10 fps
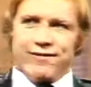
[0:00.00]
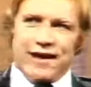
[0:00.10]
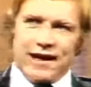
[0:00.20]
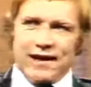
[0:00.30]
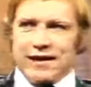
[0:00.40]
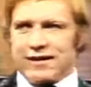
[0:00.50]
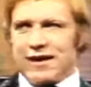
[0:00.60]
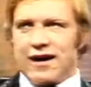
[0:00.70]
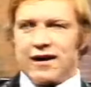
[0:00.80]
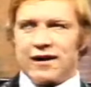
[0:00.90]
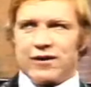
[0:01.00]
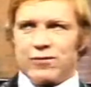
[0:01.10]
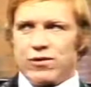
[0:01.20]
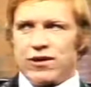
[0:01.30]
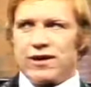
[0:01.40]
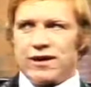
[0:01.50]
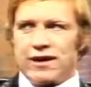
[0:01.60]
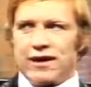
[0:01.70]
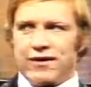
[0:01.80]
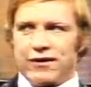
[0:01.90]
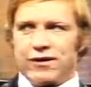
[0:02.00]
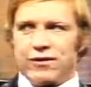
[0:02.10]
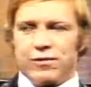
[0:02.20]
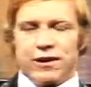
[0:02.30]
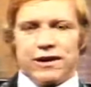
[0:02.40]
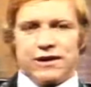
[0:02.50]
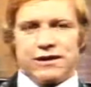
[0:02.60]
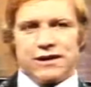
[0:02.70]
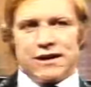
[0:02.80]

taken it to heart a little more than the other two because